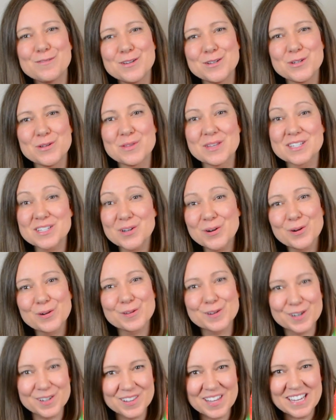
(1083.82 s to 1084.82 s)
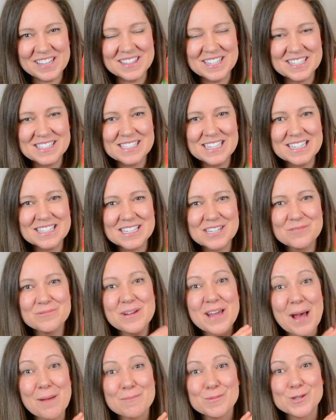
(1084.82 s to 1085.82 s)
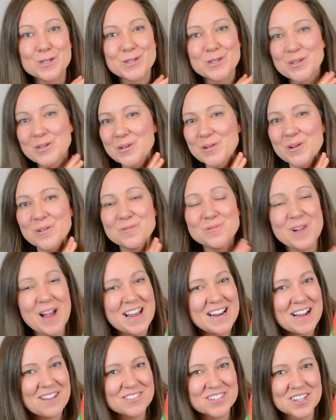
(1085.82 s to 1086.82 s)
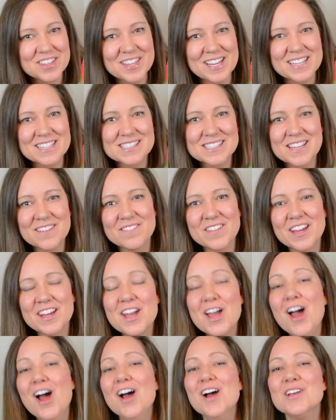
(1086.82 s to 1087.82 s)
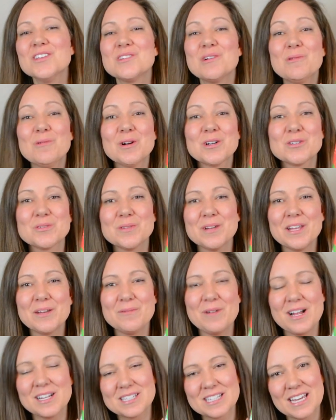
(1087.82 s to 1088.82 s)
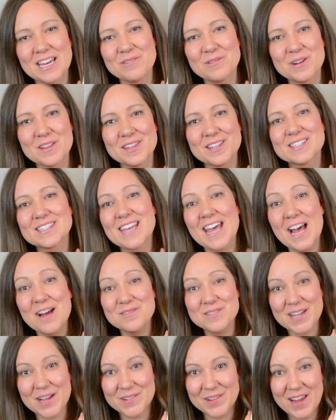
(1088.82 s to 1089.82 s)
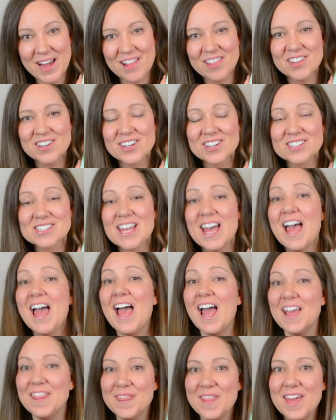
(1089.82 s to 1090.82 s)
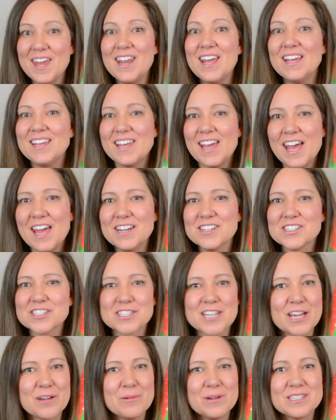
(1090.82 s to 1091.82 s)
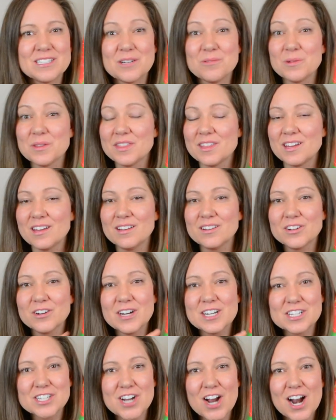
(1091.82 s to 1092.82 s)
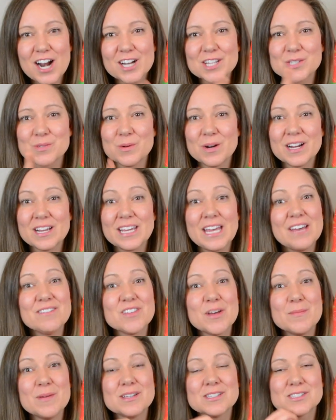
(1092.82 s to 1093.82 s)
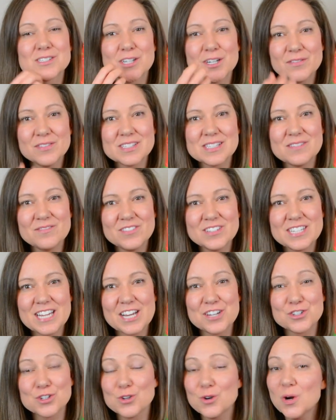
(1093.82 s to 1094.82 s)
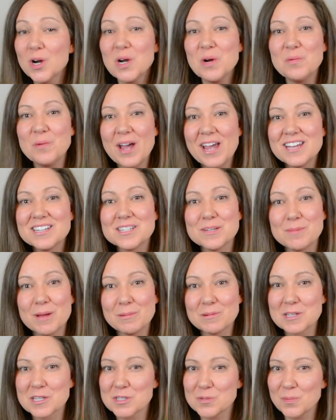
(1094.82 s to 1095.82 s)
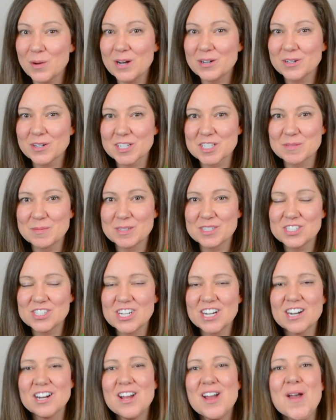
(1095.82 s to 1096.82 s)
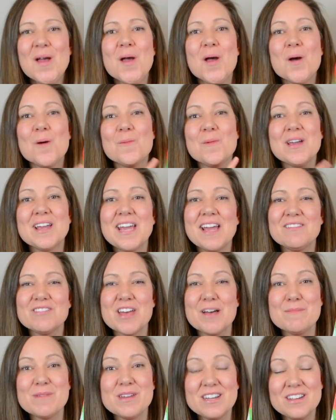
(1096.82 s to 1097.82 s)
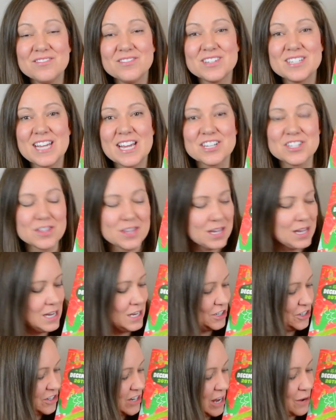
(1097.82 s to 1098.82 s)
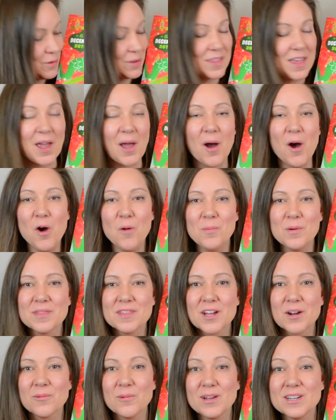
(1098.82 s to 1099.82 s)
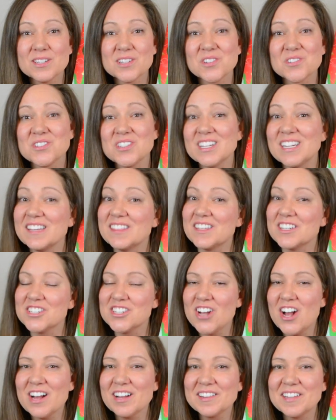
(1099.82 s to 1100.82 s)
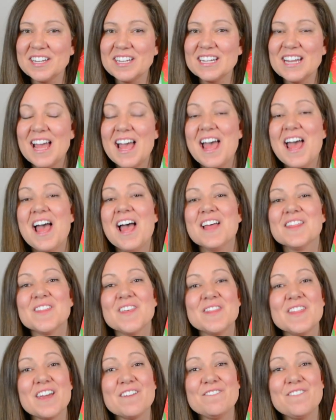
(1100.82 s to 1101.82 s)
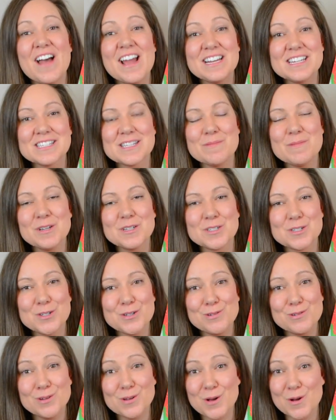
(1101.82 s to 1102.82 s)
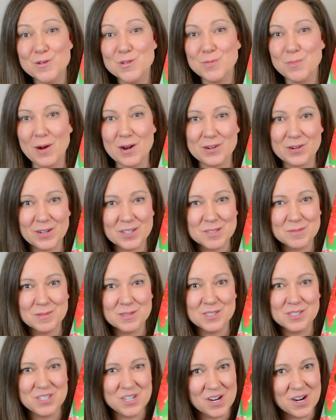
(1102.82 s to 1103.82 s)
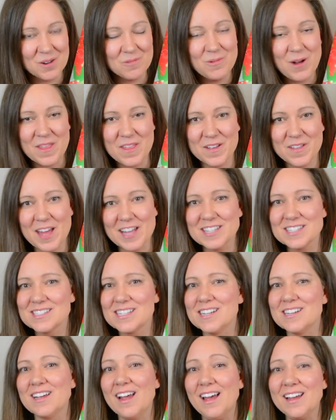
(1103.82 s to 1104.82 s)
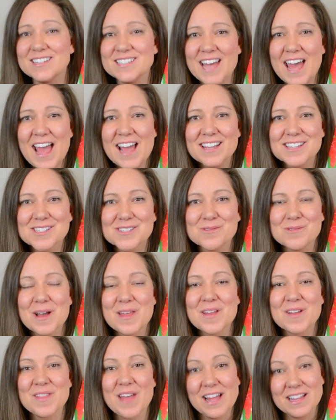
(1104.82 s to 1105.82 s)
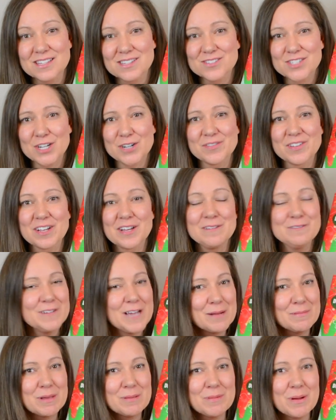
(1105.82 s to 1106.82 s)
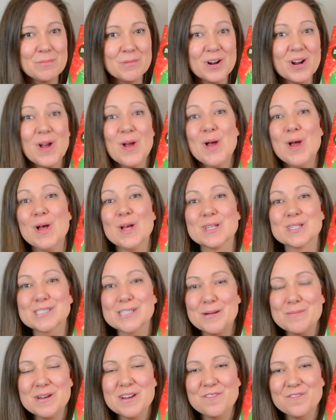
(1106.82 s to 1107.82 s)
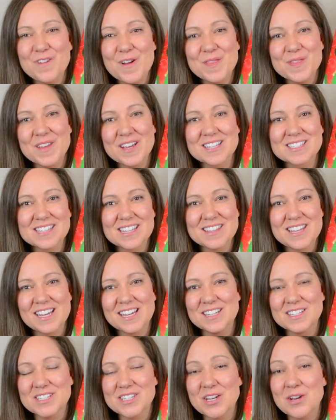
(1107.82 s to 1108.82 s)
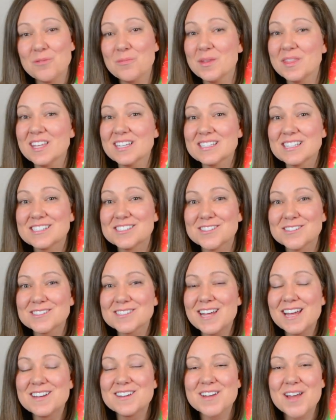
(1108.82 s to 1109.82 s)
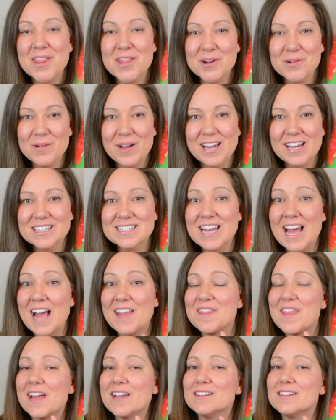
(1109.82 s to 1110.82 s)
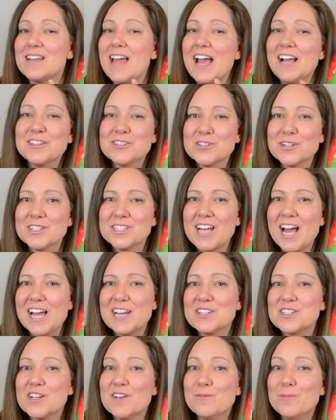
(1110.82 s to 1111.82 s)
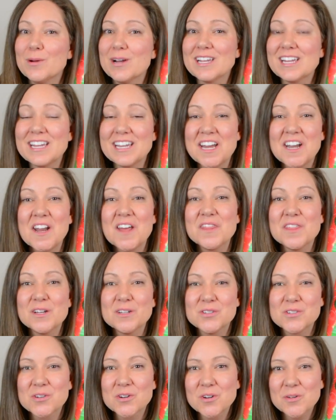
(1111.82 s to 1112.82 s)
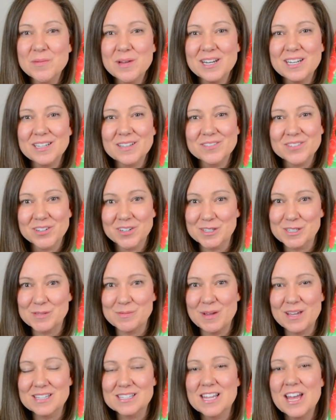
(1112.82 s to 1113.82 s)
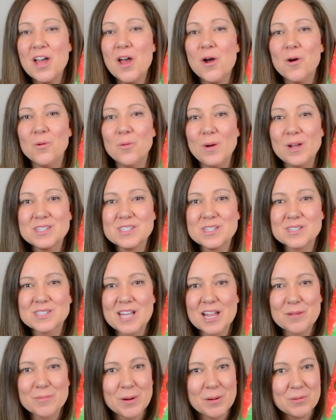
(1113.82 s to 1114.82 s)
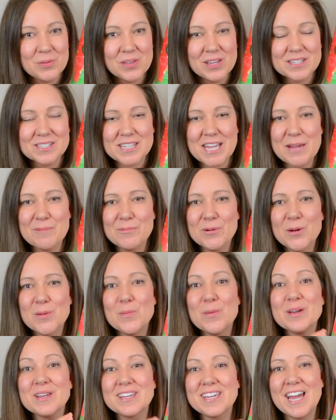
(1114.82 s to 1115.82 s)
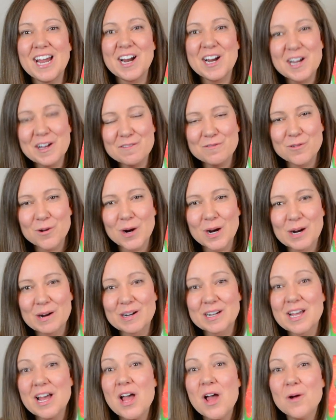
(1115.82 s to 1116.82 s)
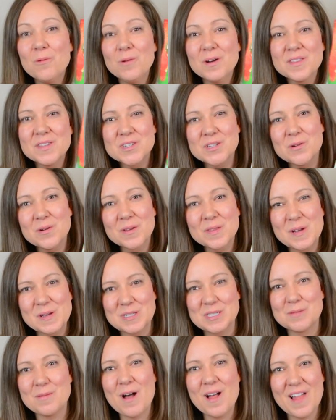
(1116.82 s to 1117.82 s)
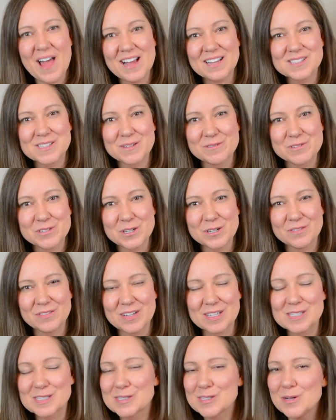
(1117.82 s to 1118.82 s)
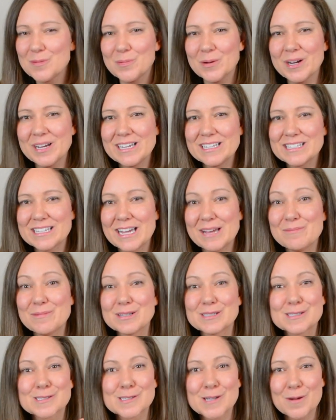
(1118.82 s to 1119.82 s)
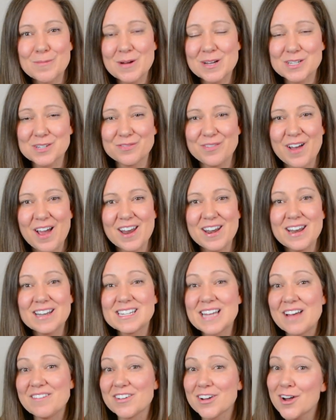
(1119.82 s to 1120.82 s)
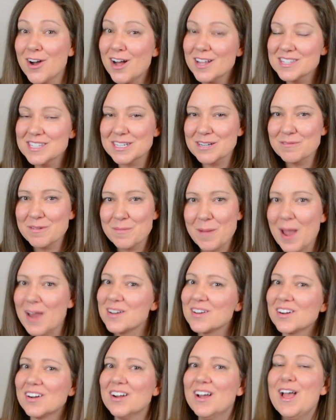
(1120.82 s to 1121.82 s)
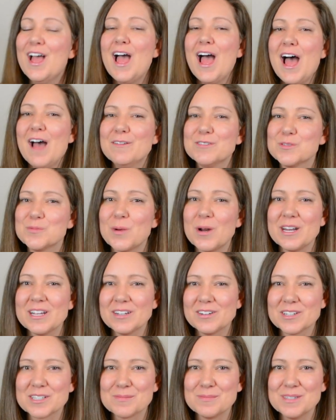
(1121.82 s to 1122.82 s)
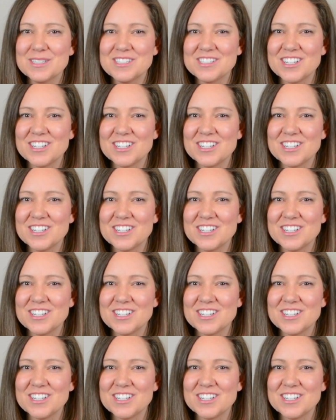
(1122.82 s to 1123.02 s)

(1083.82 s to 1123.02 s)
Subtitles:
you do this early or late in the season, we happened to do it right after Thanksgiving, so it worked really well to get one of these countdown calendars. And then again, just like we did with the Grinch hearts, where it gave them a service invitation or a way to be able to spread Christmas cheer, we gave them an invitation that each day when they open their window to get the chocolate, that they find something to do to go spread Christmas cheer, whether that's sending a text, whether that's serving a family member. So many fun things that they can do, but this is just another way to add that extra touch of bringing in the true meaning of Christmas. Once you celebrate with the escape room, carry it forward with doing those small acts of service. Super easy, but so much fun to have a constant reminder of spreading Christmas